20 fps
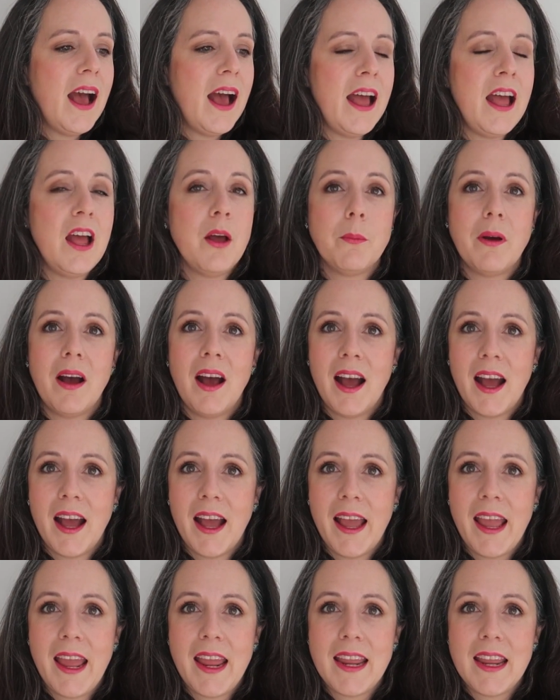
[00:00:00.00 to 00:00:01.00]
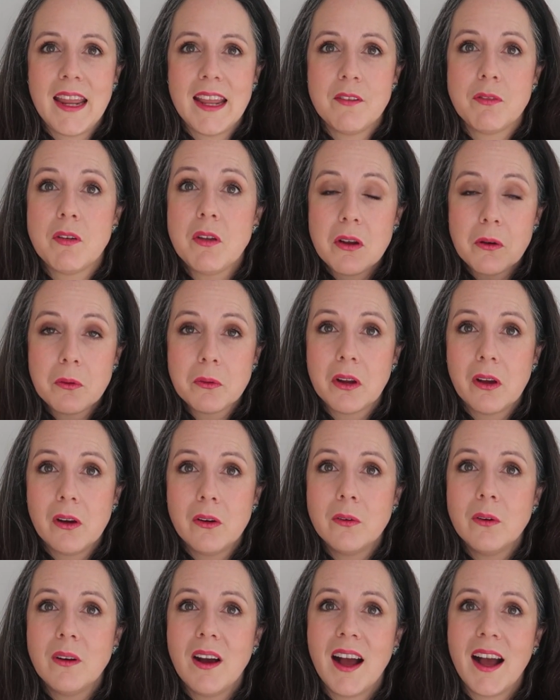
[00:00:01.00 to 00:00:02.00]
Um, I, if you don't
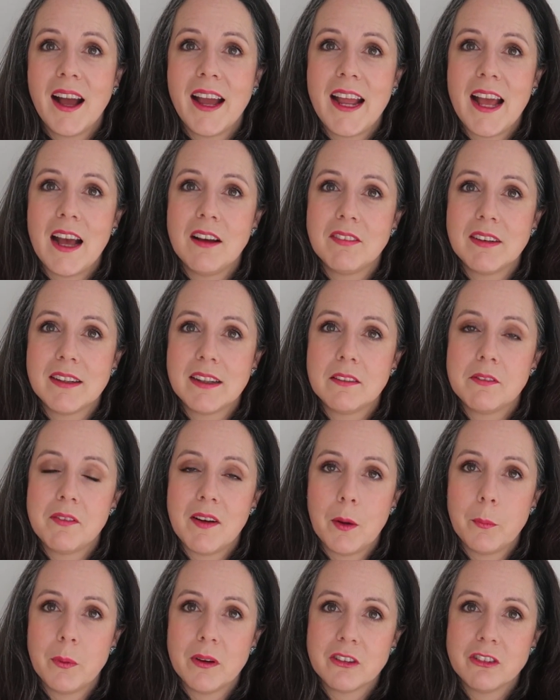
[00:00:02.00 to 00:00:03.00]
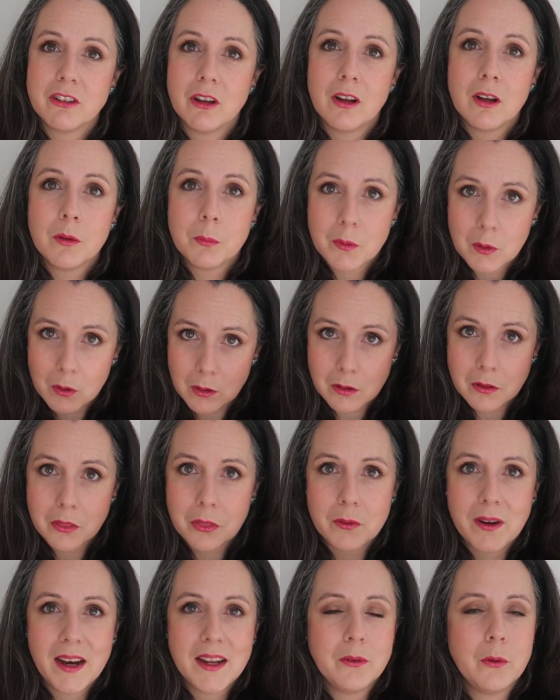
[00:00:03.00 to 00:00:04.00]
know, I have a little fabric shop called
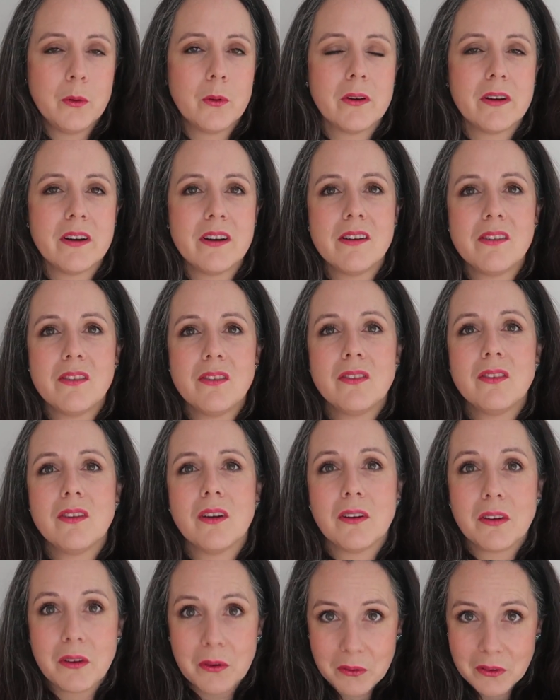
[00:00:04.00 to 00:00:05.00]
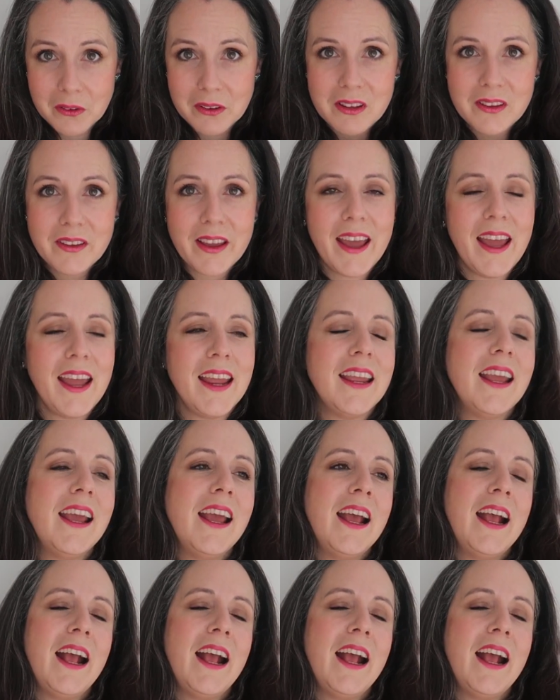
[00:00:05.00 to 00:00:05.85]
threadquarters dot co dot U K,